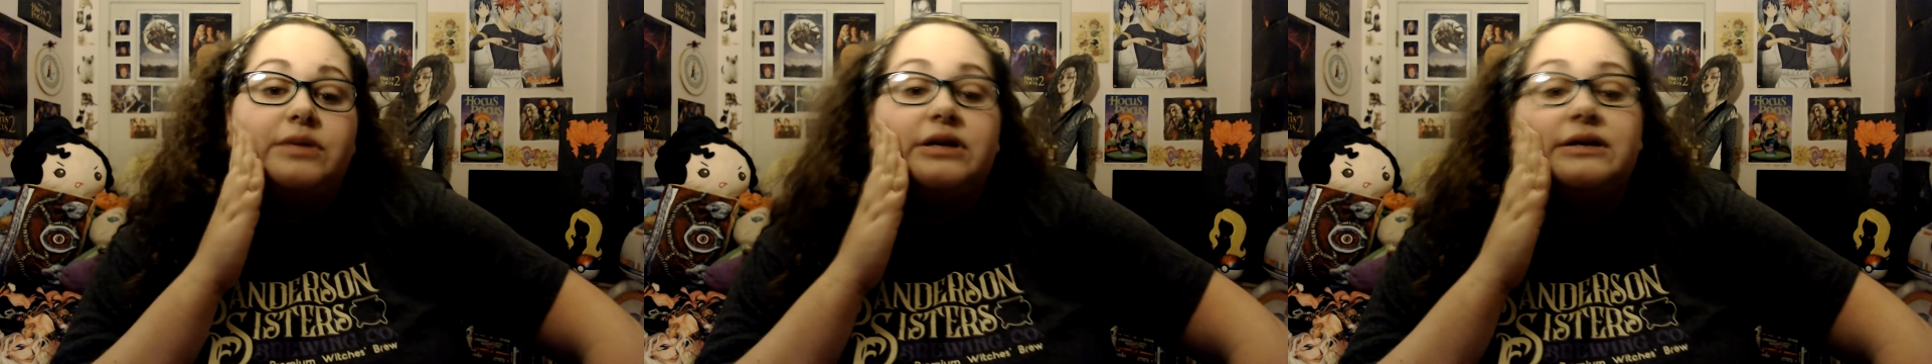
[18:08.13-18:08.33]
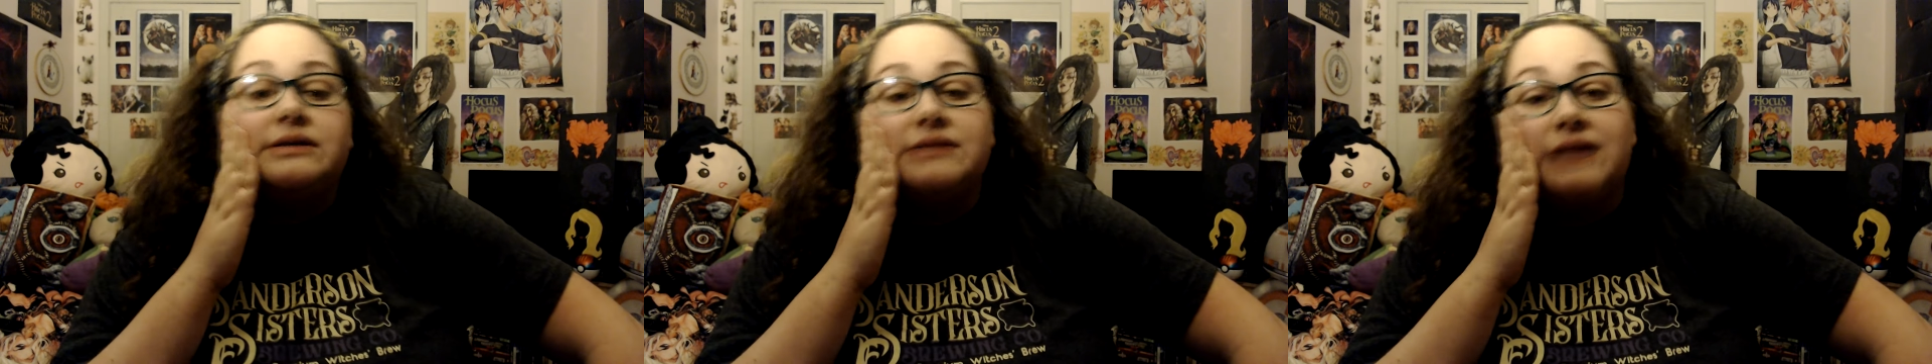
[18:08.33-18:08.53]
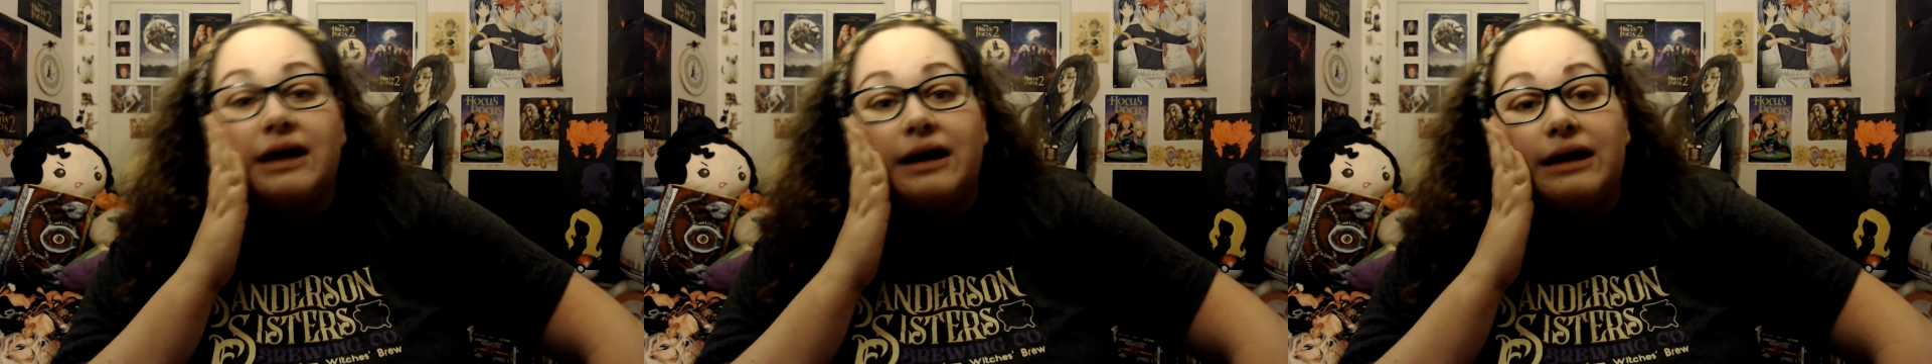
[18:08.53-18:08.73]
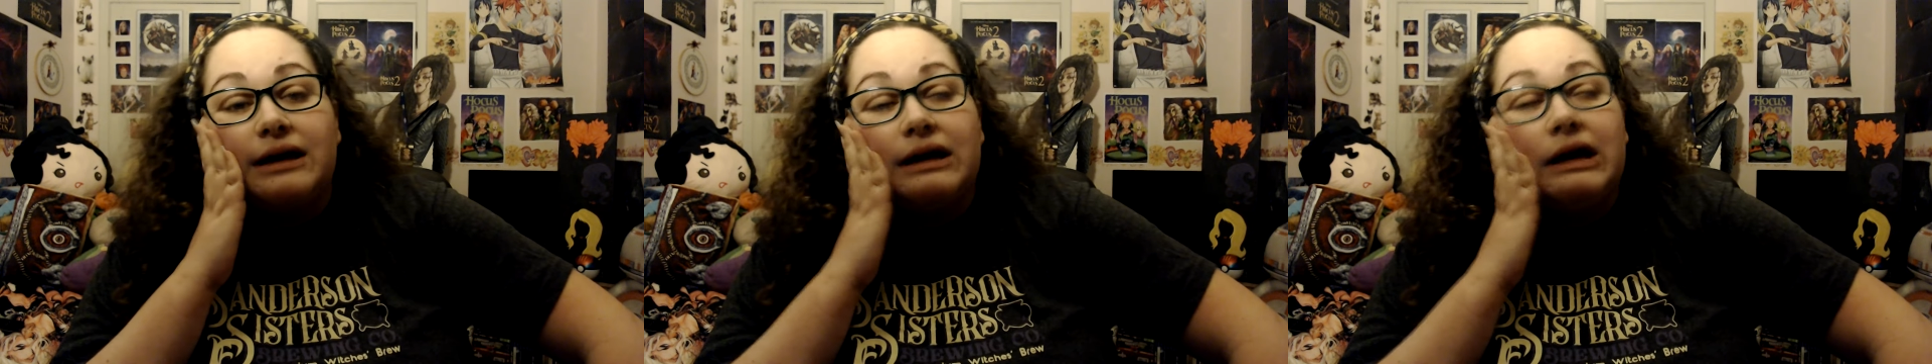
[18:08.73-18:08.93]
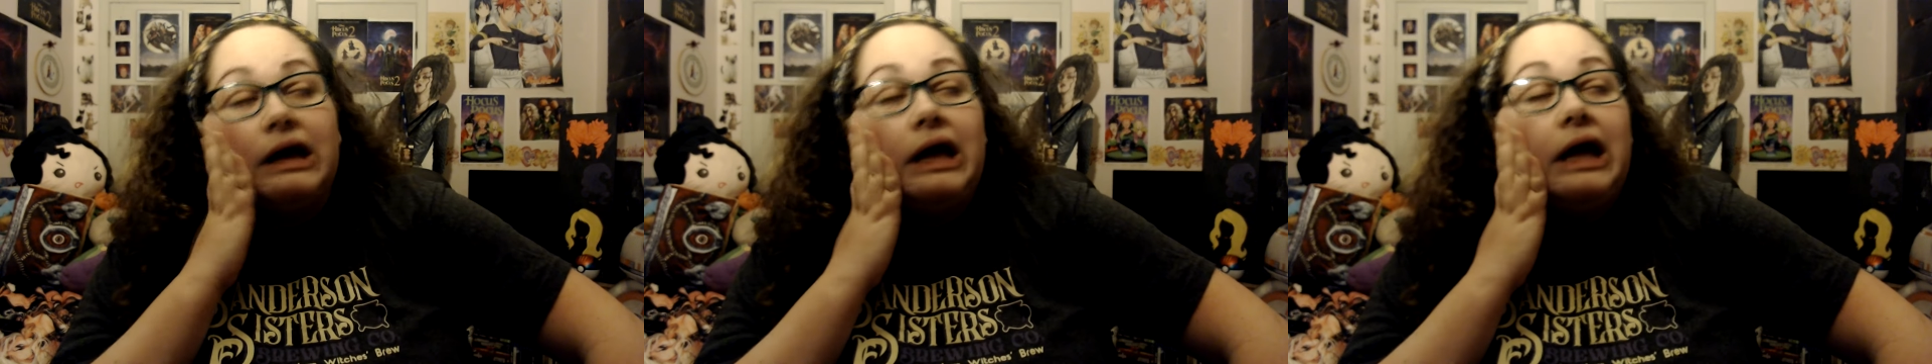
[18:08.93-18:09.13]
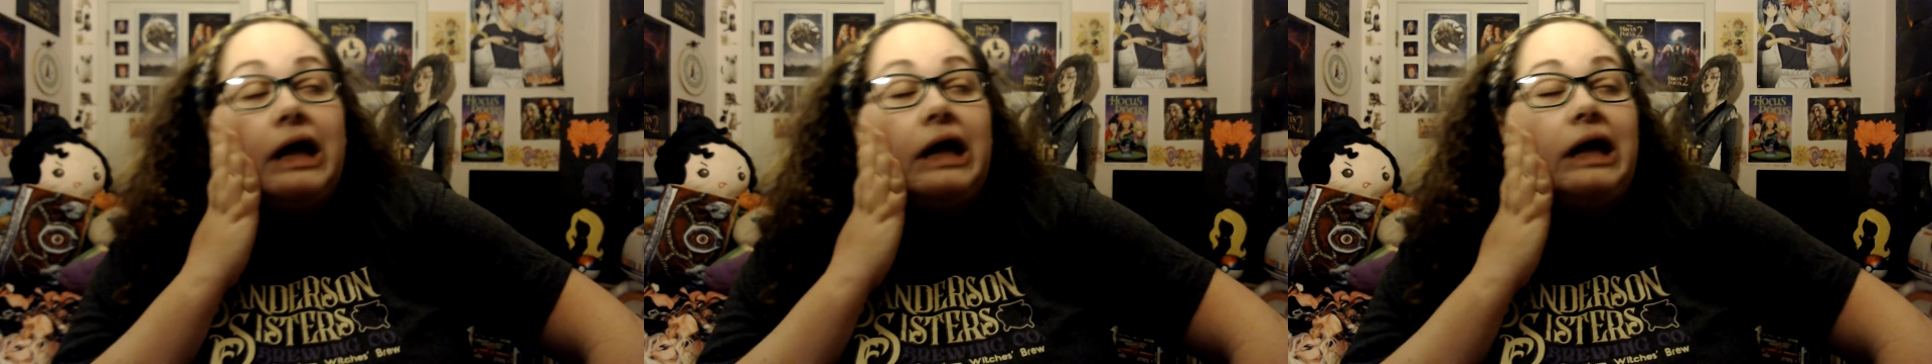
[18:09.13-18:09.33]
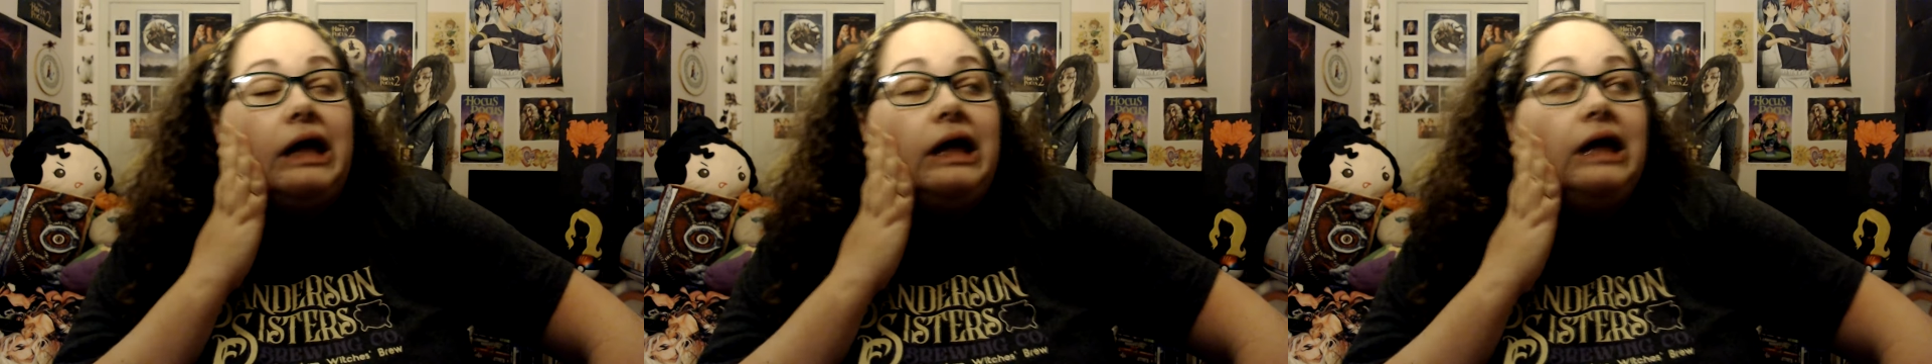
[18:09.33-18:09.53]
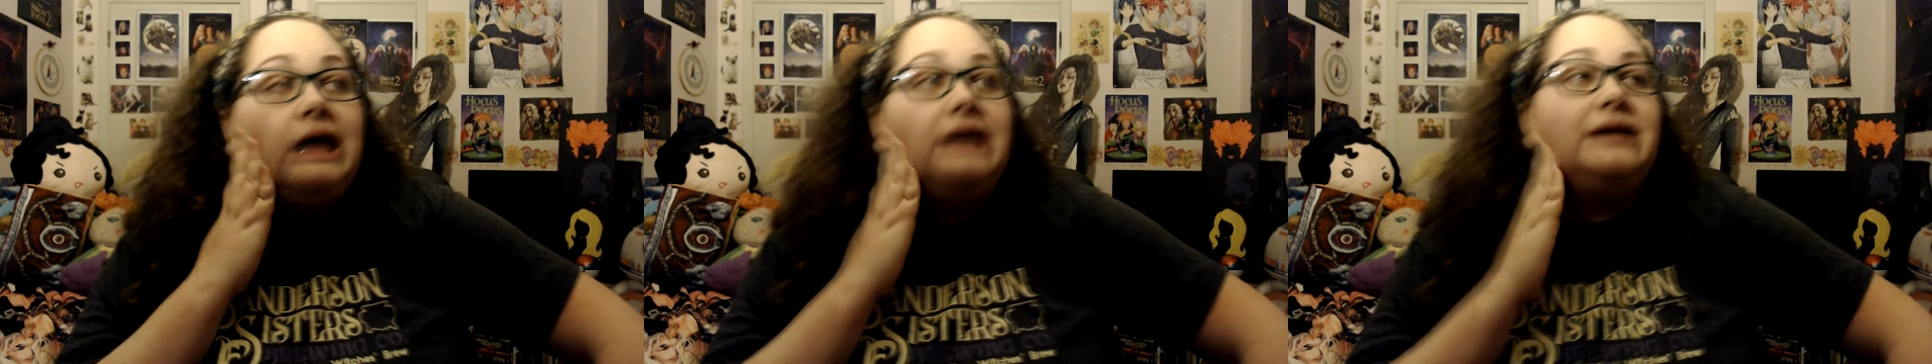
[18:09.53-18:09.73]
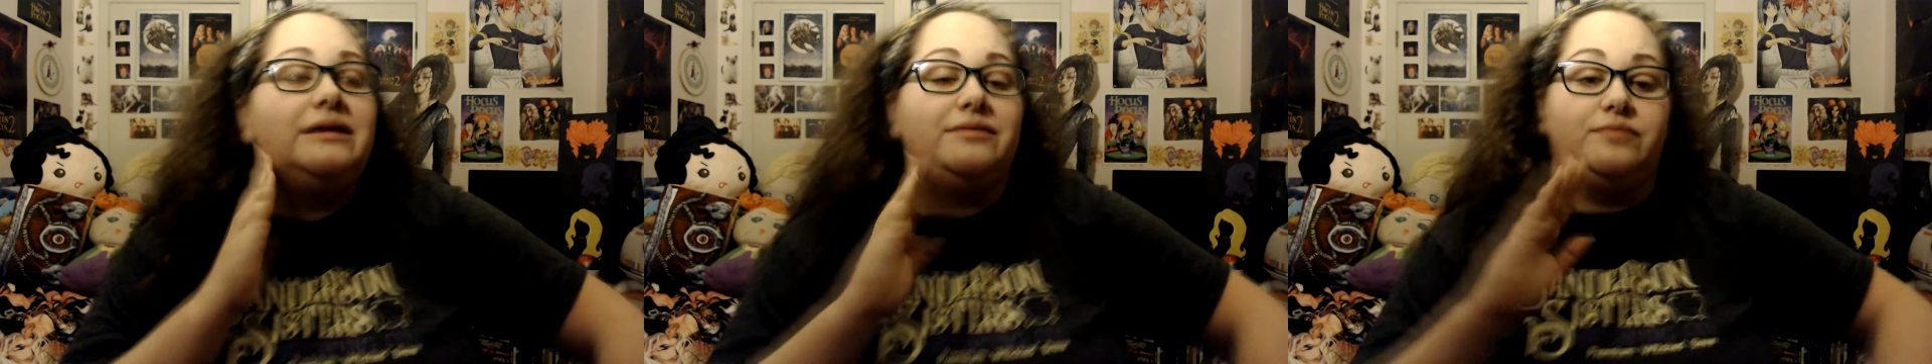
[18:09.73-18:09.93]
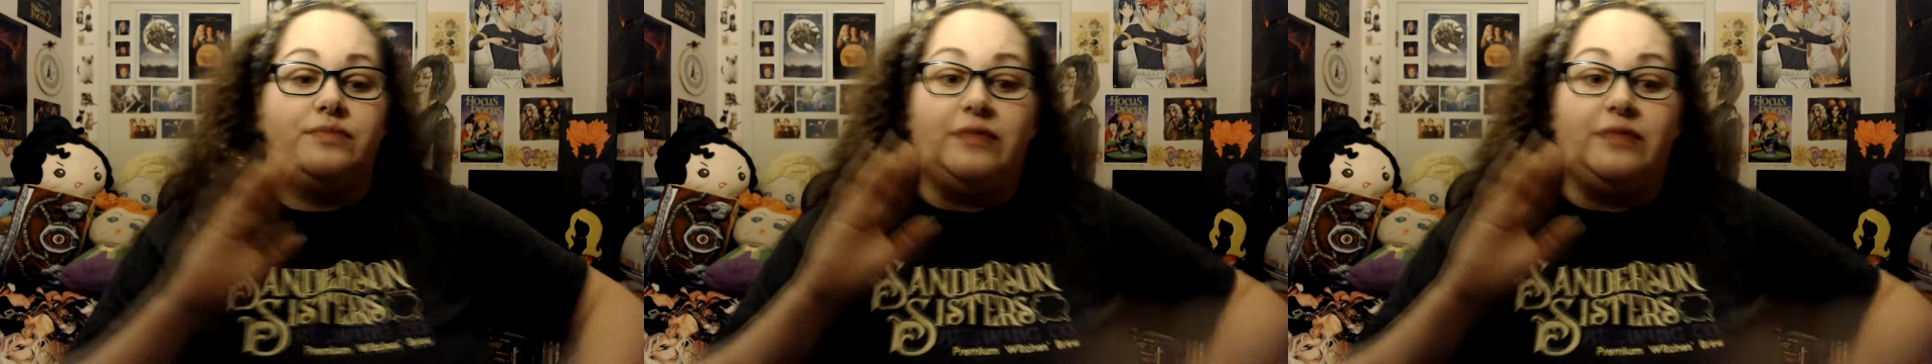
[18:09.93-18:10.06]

because that kind of...